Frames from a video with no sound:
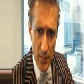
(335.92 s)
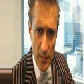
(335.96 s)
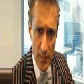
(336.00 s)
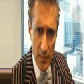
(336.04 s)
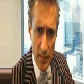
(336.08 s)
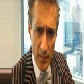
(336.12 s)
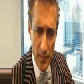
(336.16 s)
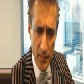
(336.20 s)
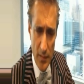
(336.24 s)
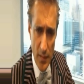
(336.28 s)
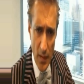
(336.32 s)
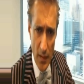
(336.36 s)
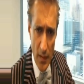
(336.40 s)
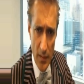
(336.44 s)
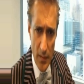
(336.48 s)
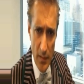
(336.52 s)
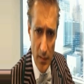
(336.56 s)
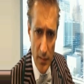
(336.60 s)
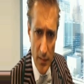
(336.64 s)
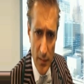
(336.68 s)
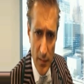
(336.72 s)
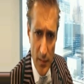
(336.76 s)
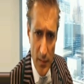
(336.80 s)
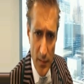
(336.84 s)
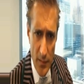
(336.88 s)
started
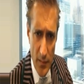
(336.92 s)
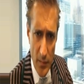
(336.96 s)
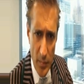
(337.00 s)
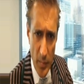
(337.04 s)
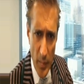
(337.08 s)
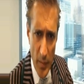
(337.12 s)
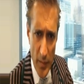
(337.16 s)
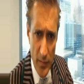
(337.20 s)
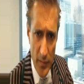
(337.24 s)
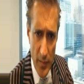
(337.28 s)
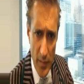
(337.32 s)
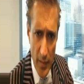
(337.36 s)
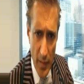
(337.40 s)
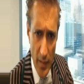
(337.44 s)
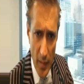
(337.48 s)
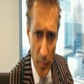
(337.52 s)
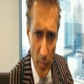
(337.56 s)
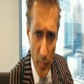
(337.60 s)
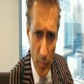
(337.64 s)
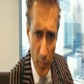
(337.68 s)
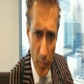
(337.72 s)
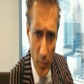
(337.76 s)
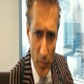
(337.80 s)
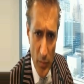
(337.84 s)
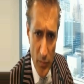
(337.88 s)
his thesis by saying, "I
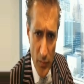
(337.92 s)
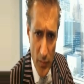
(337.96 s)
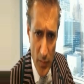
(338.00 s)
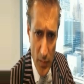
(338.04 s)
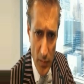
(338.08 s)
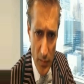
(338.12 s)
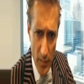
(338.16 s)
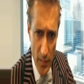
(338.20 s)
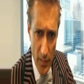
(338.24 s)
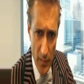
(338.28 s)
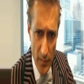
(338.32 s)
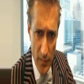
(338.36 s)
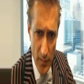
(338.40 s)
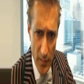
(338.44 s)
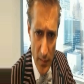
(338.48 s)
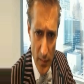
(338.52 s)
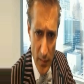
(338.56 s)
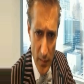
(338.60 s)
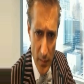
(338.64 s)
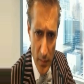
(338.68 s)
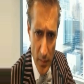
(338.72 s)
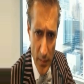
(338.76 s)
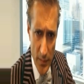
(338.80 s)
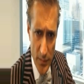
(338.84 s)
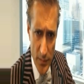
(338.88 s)
propose for you to consider
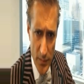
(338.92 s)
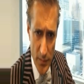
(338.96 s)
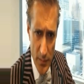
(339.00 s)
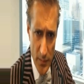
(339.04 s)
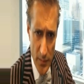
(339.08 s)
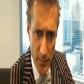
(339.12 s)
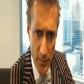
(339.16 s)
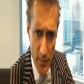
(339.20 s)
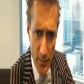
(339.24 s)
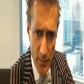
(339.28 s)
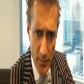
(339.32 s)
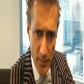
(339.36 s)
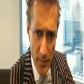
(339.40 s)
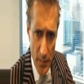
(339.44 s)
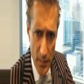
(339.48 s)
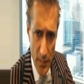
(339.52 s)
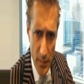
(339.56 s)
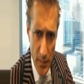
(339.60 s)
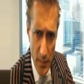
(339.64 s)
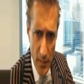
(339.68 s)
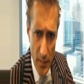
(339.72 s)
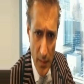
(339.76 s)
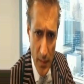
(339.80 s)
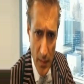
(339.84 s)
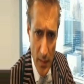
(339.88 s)
the question:
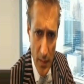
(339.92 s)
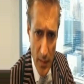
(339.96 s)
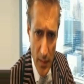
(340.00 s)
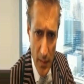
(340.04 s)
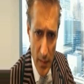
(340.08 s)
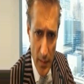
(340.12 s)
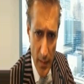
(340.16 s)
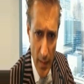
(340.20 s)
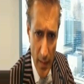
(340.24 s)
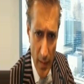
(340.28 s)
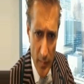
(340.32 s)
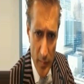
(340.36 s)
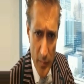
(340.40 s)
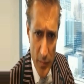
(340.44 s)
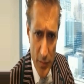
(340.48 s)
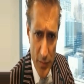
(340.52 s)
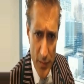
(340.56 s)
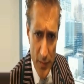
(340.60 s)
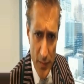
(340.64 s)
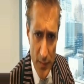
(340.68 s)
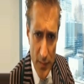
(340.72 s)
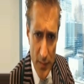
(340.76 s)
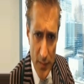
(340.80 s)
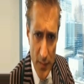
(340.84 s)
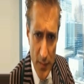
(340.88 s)
can
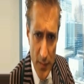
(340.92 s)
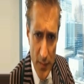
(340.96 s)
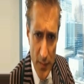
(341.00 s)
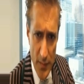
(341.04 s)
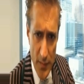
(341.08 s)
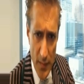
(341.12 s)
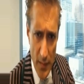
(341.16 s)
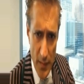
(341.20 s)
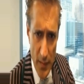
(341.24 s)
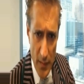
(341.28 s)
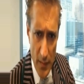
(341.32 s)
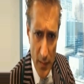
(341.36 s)
machines think?